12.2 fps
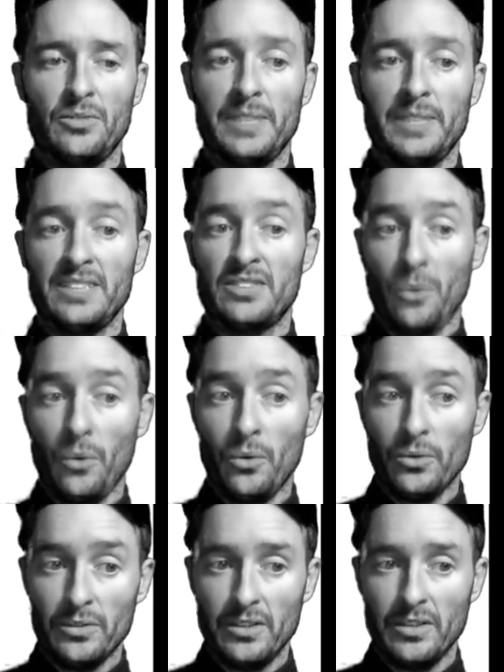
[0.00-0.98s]
be
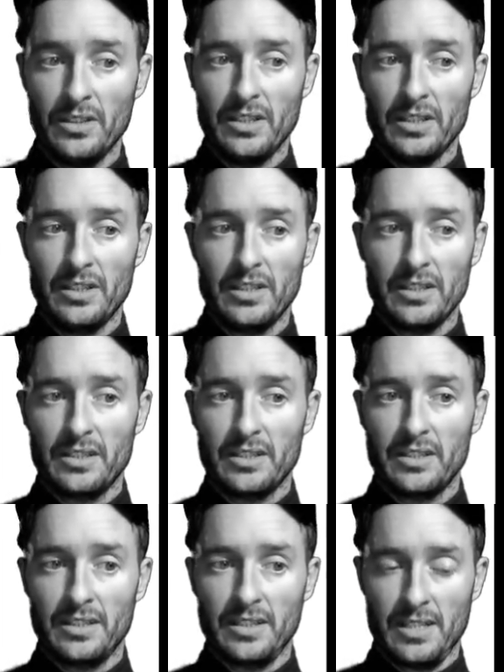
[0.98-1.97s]
sold,
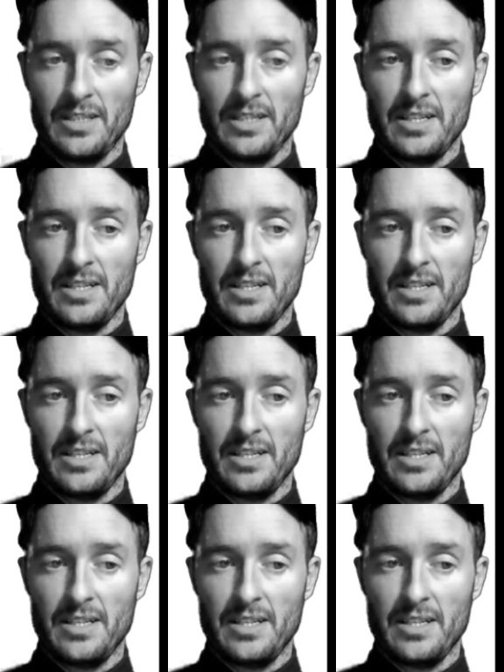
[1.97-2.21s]
right?